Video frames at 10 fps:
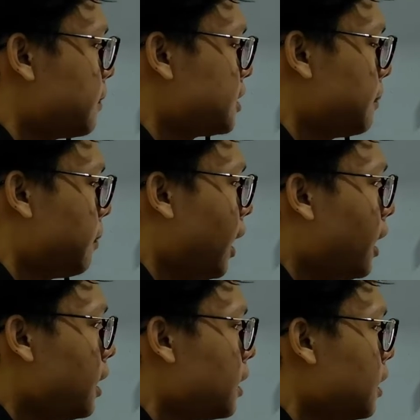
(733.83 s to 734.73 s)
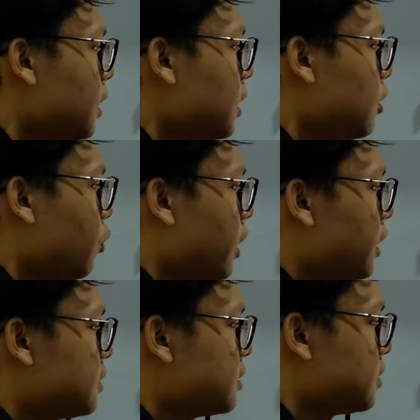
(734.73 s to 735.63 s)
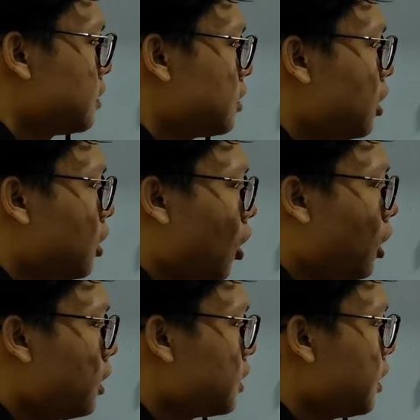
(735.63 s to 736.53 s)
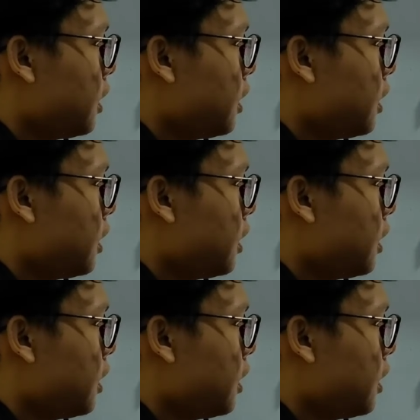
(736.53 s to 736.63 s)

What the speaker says: supply. When it's turned on,